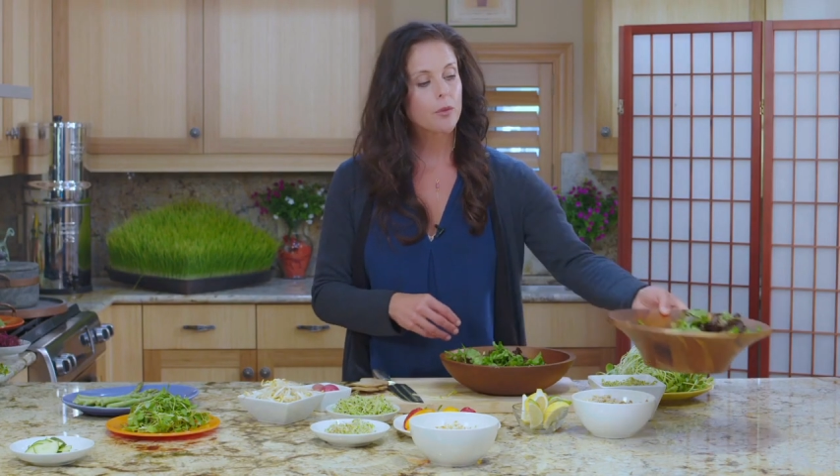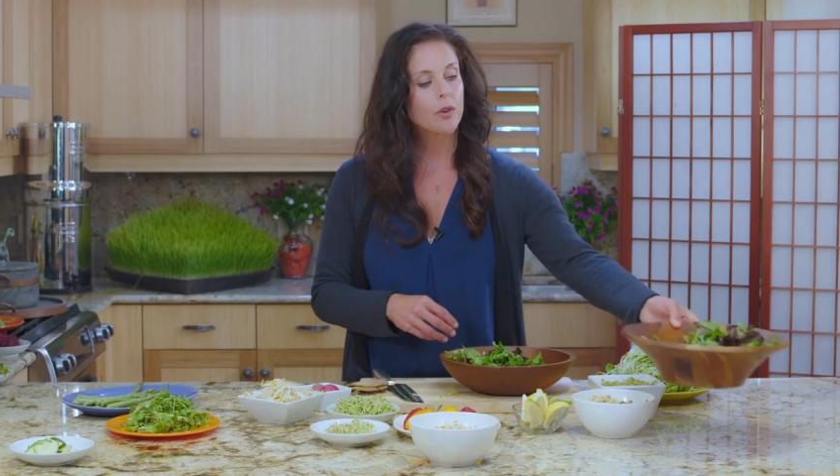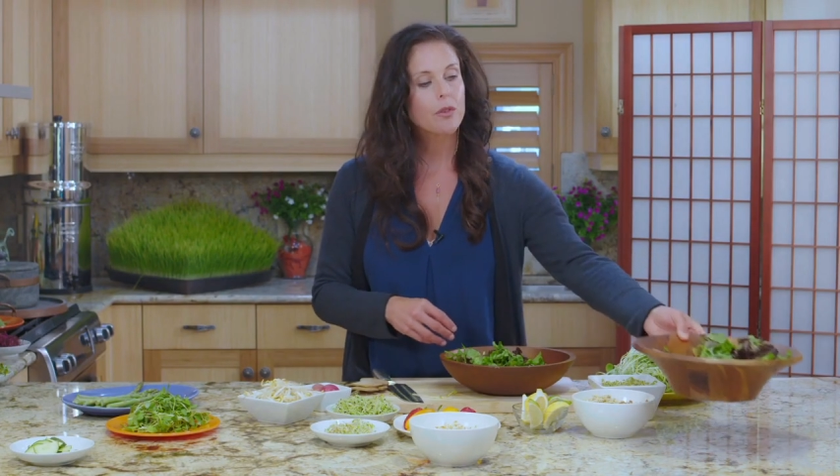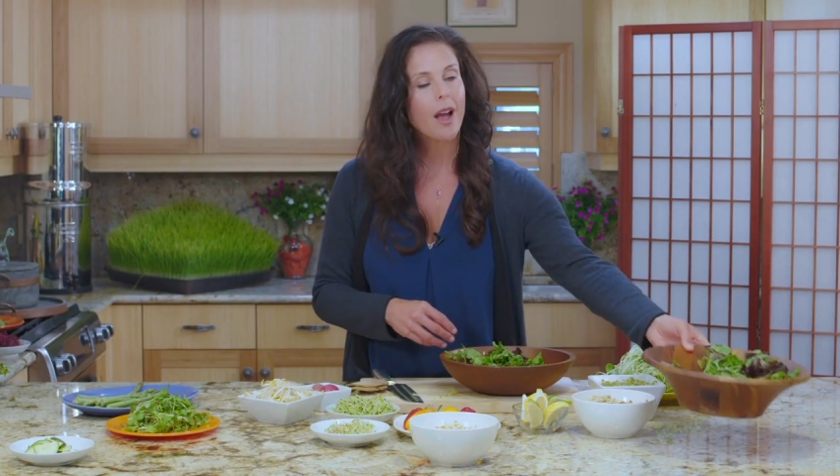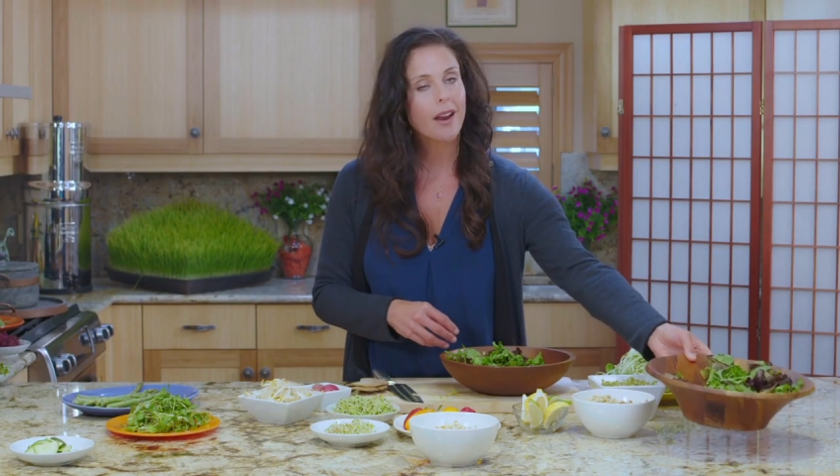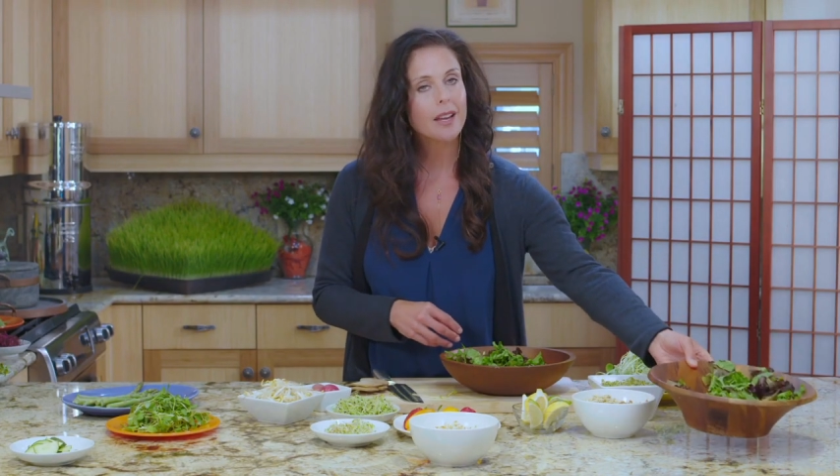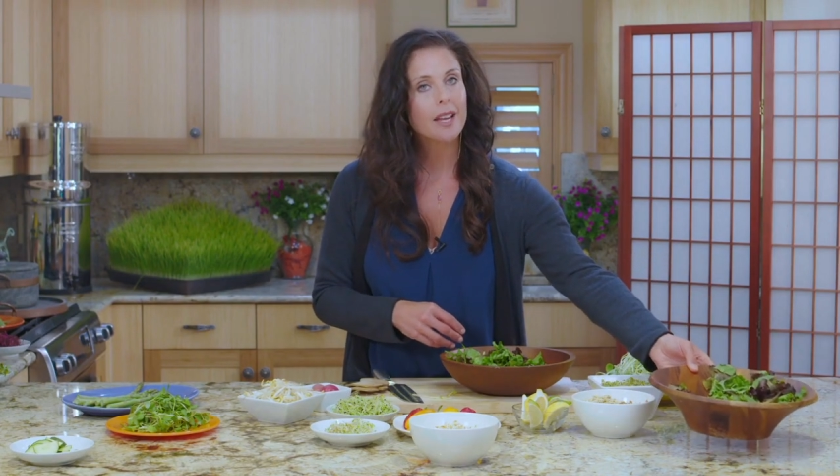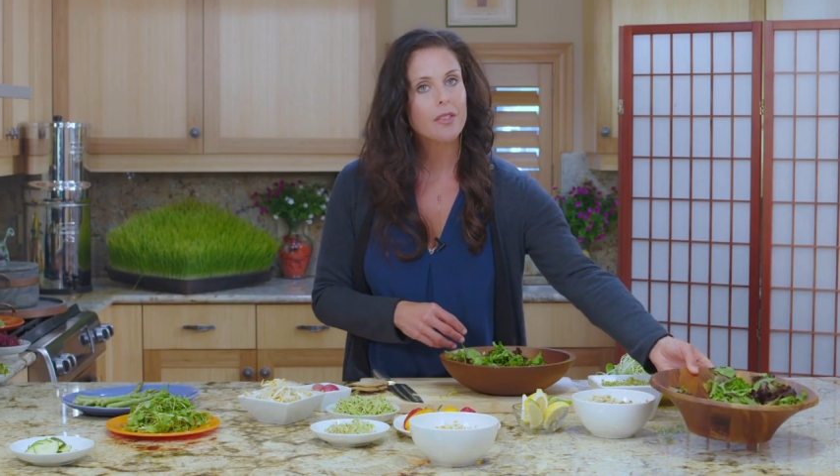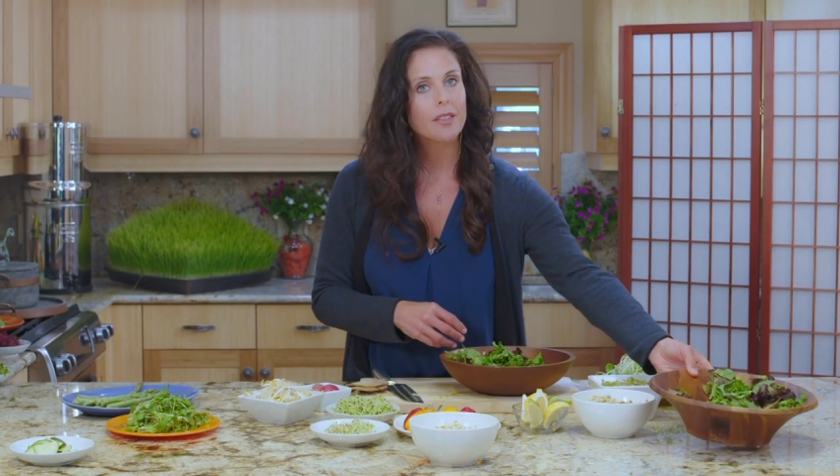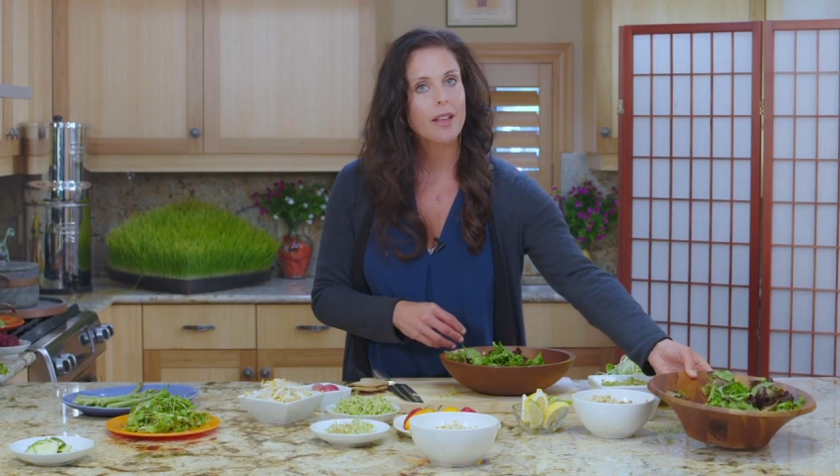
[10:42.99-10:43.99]
you're not going to
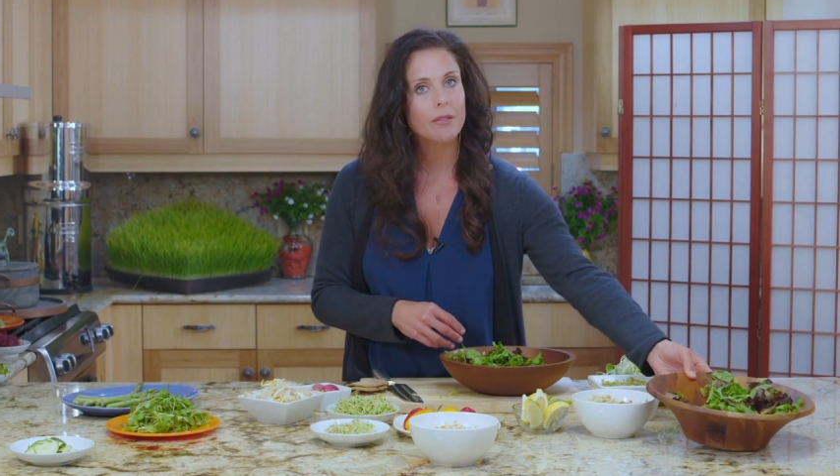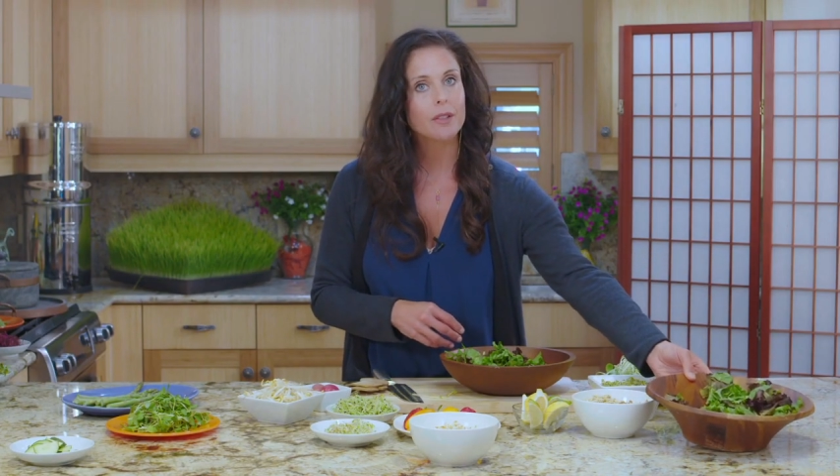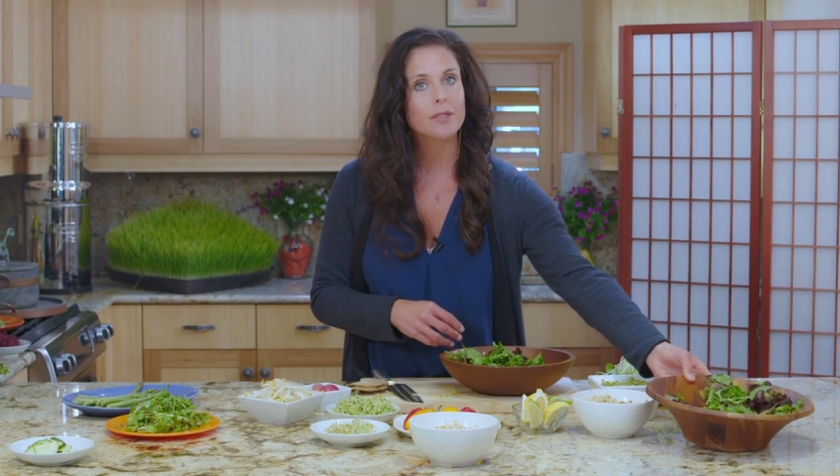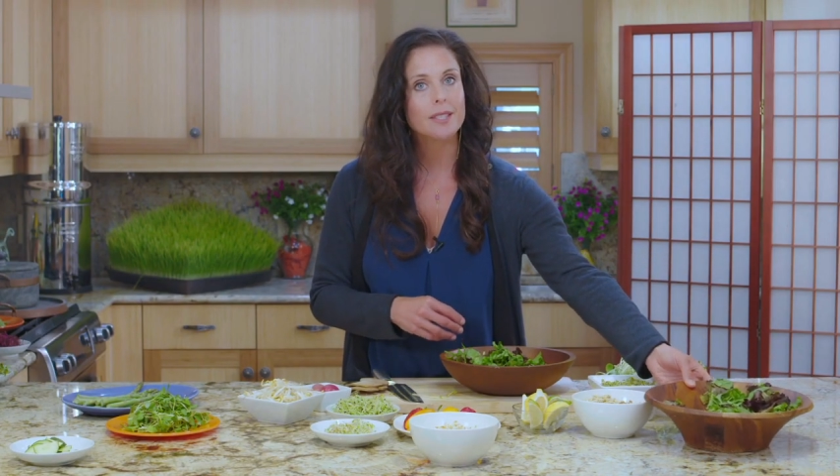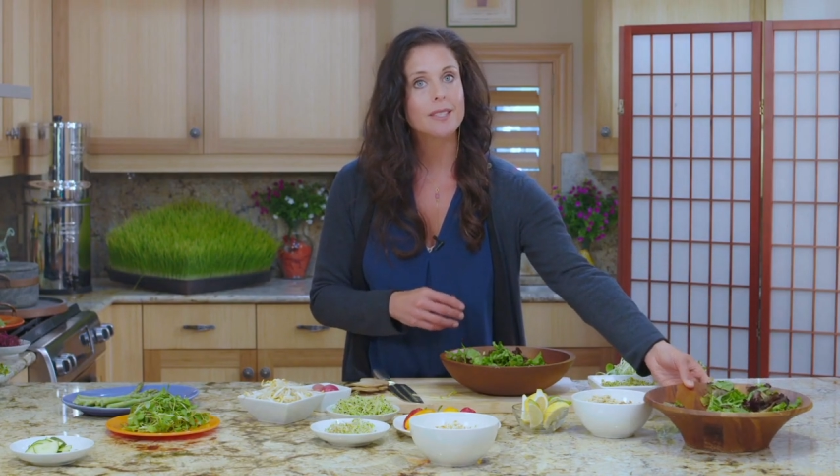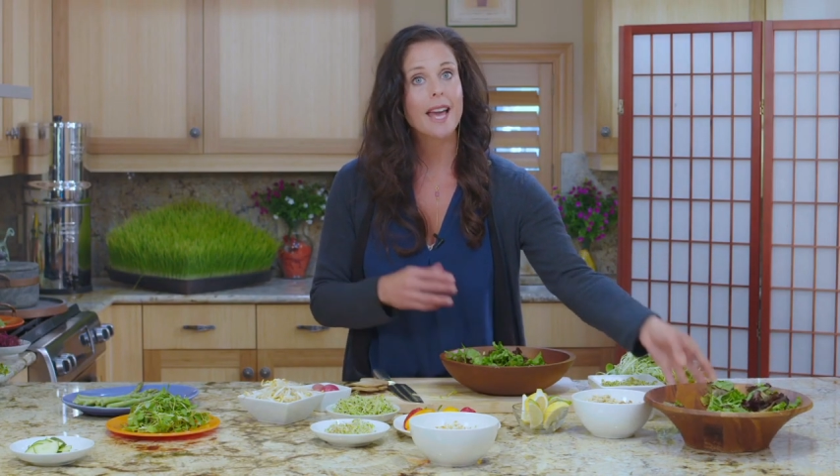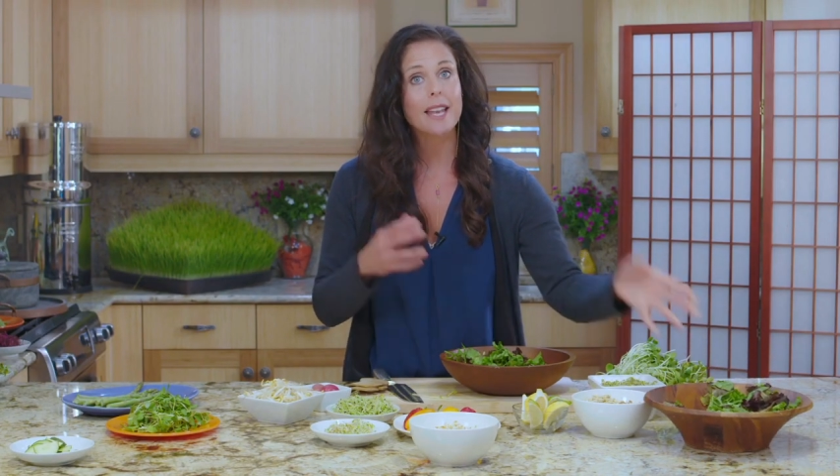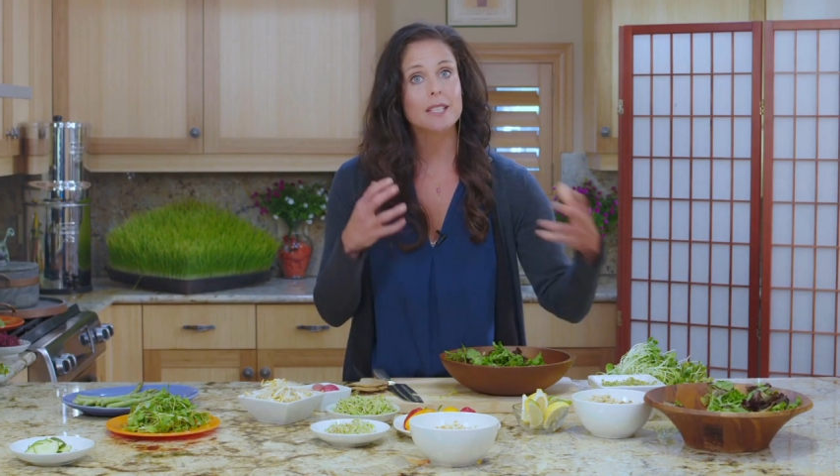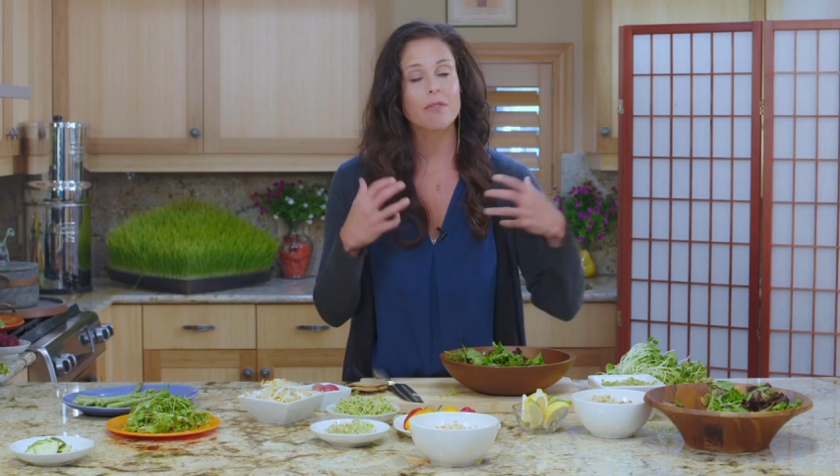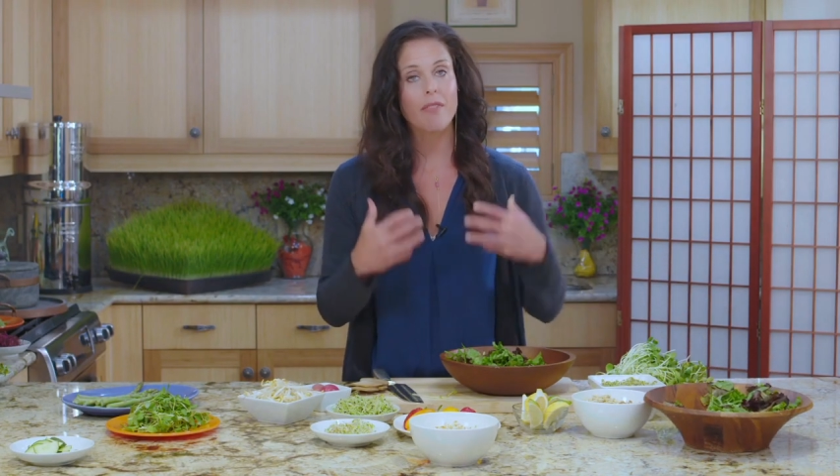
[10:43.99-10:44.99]
get the level of
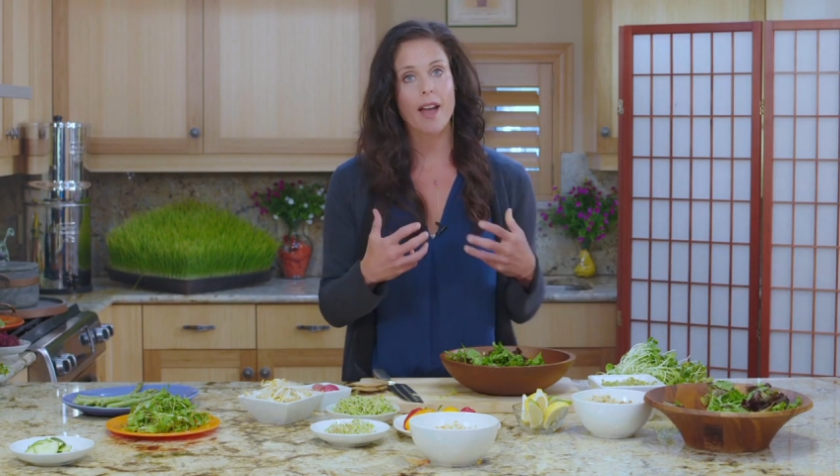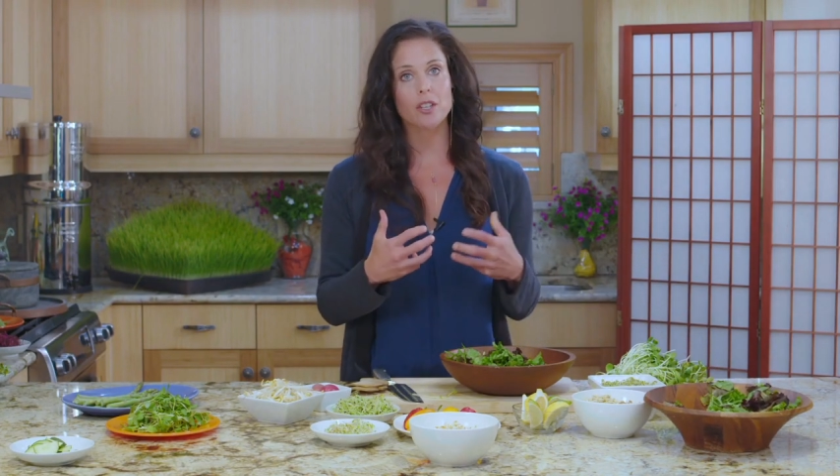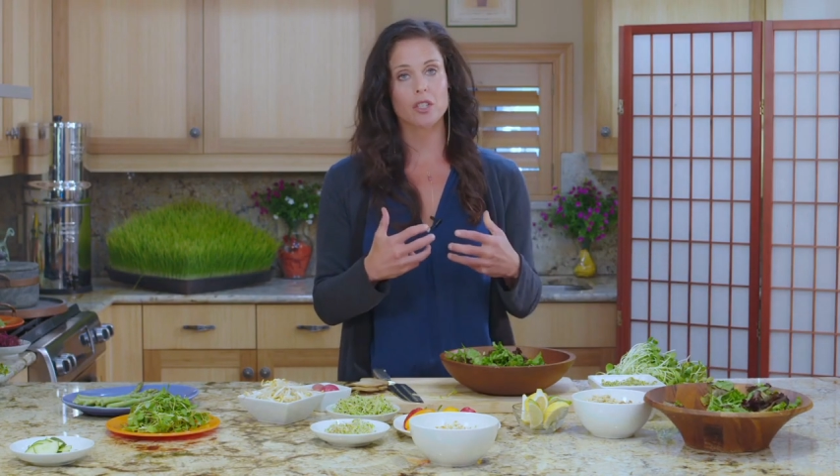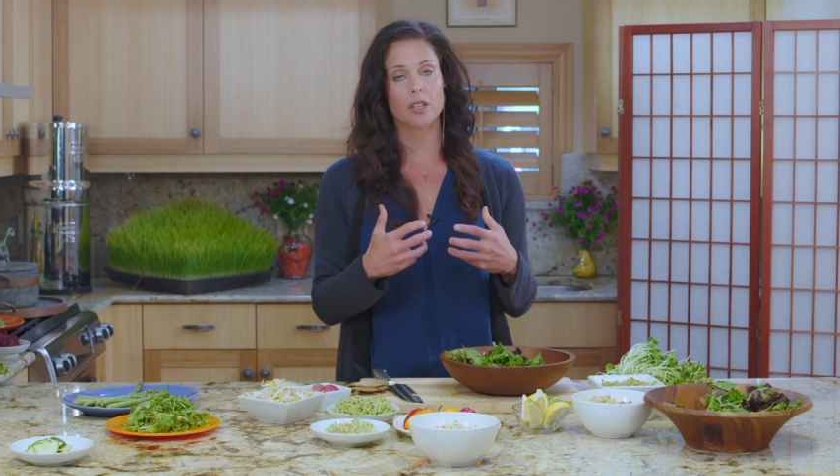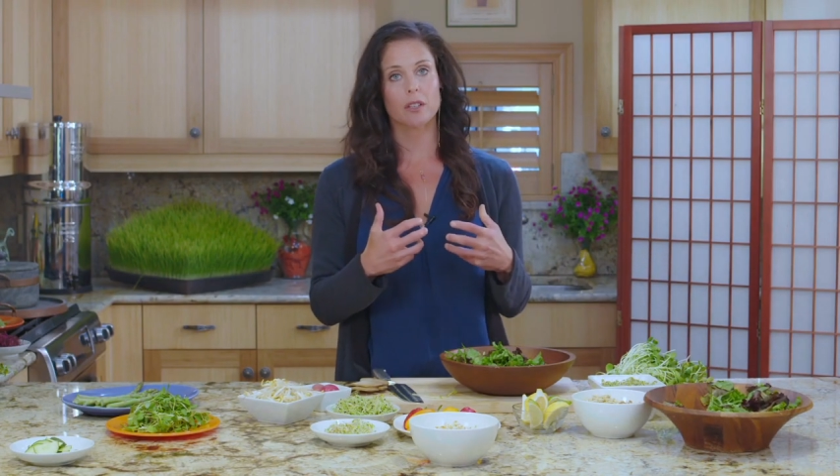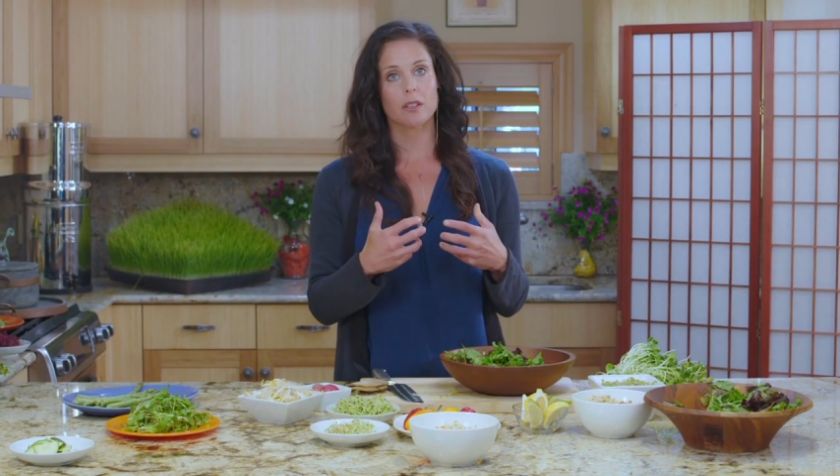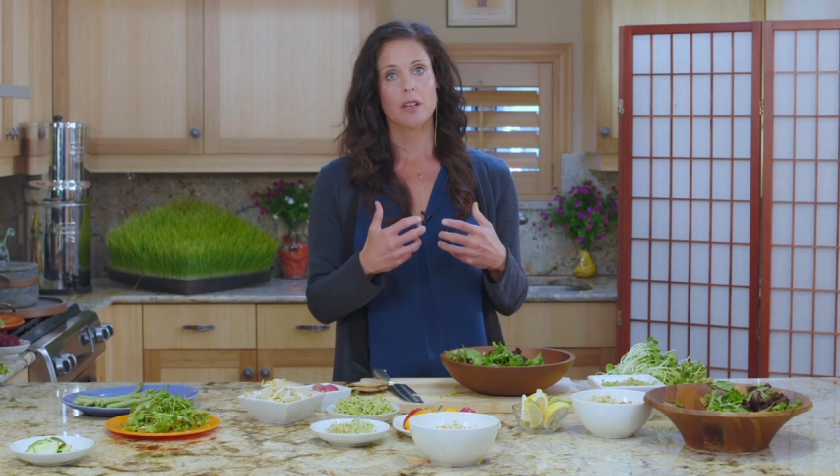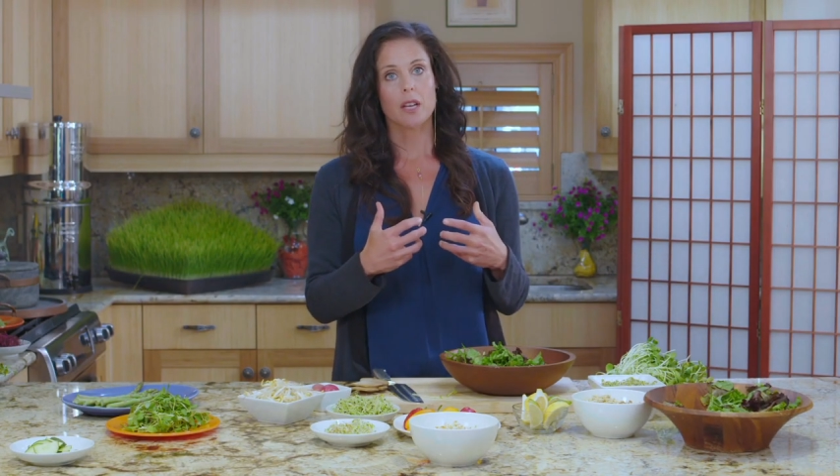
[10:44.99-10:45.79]
satisfaction